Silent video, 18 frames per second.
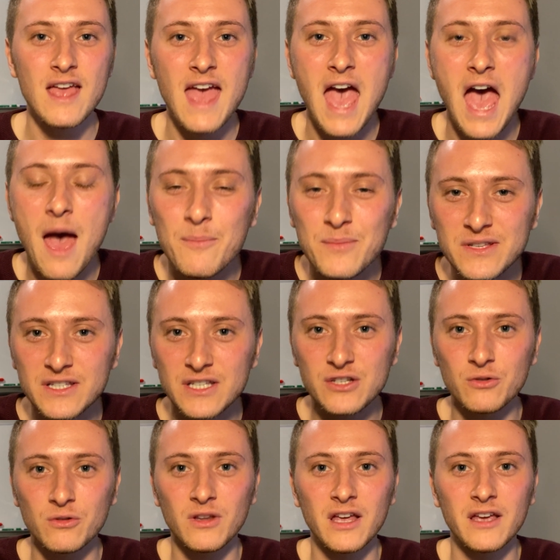happens in
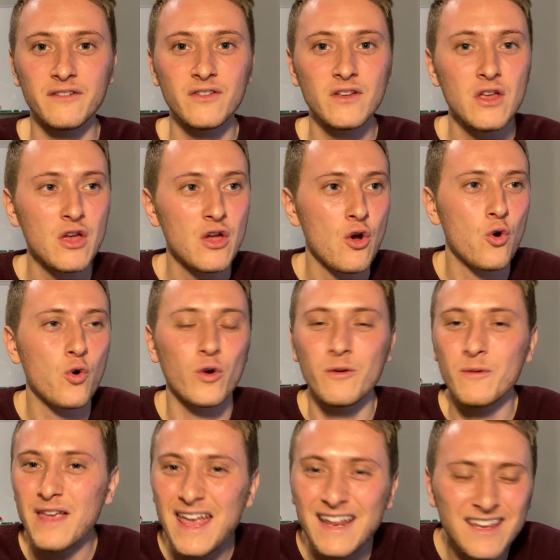your life, or
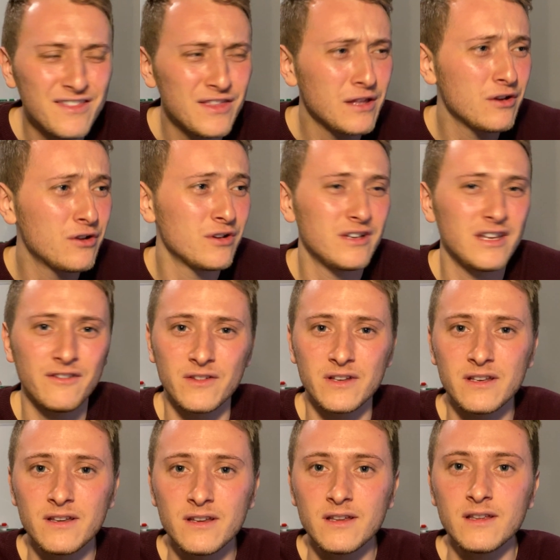anything good
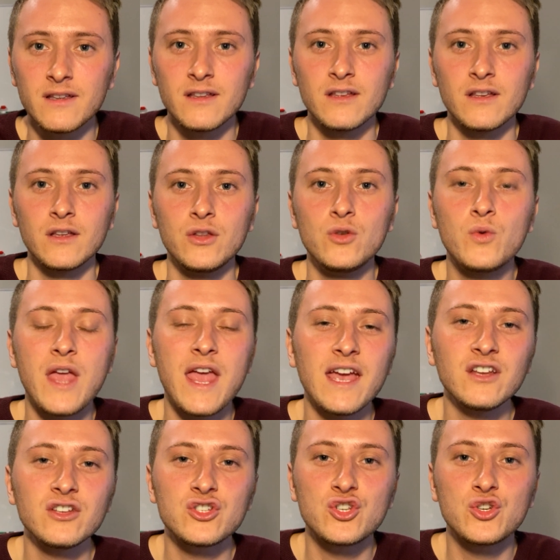even, you
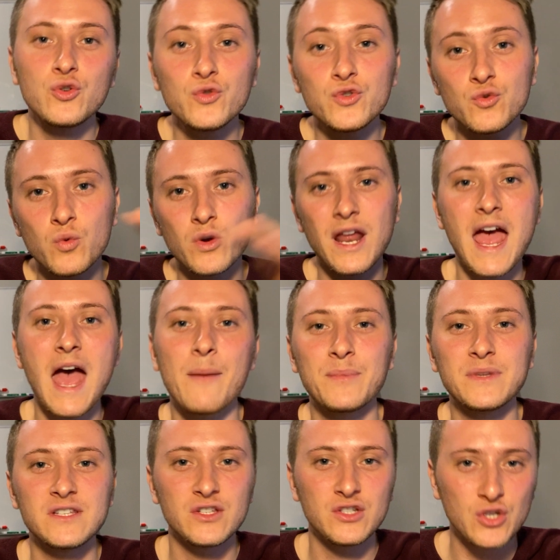can't choose what
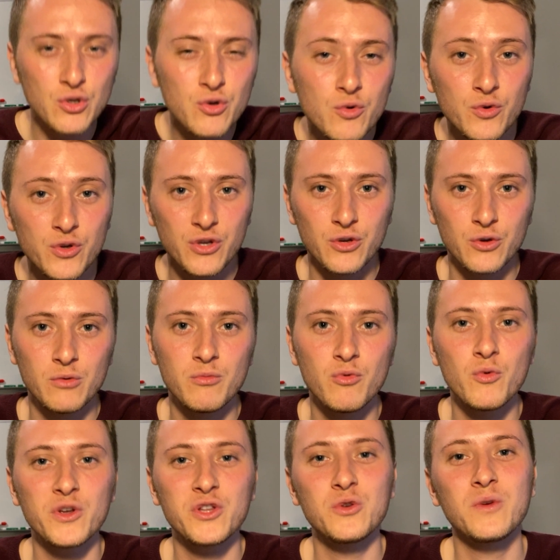happens to you,
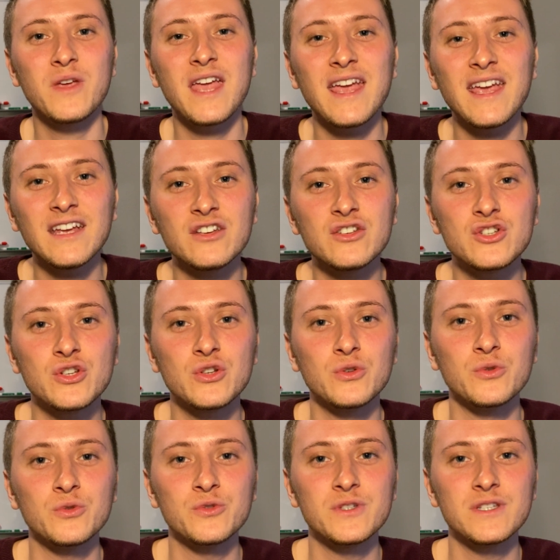but what you can
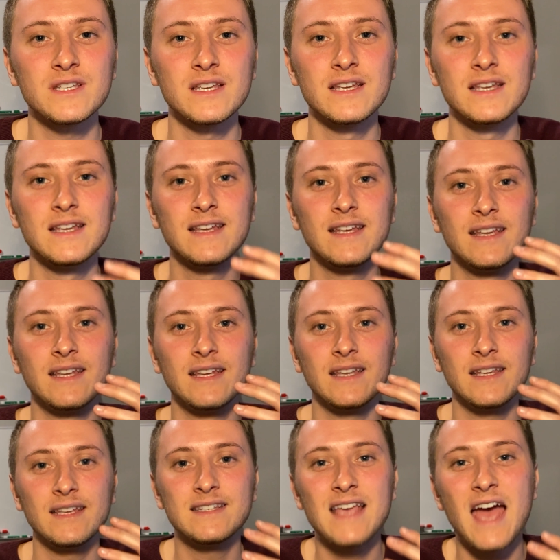choose
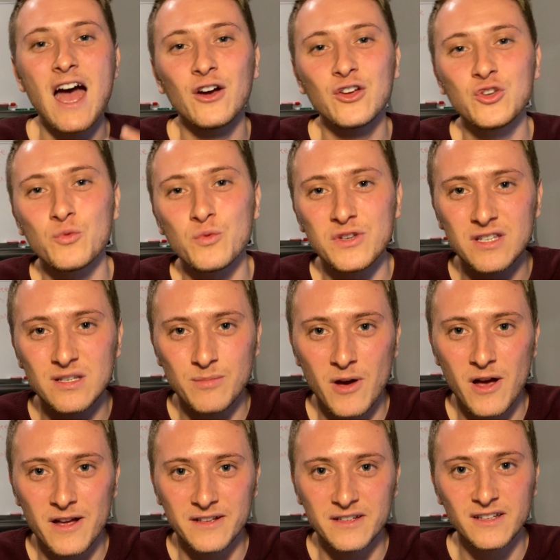is how you
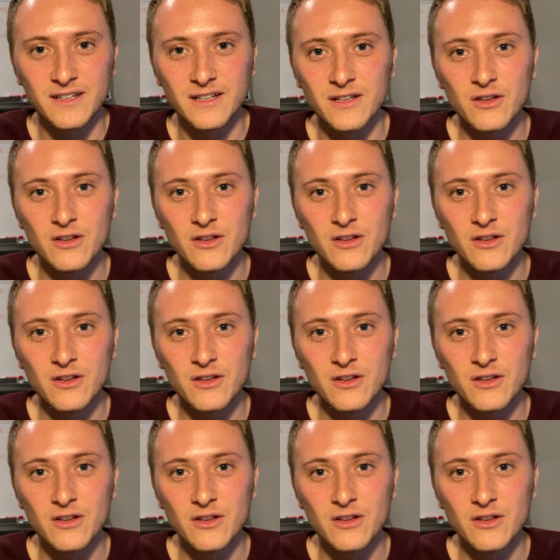respond.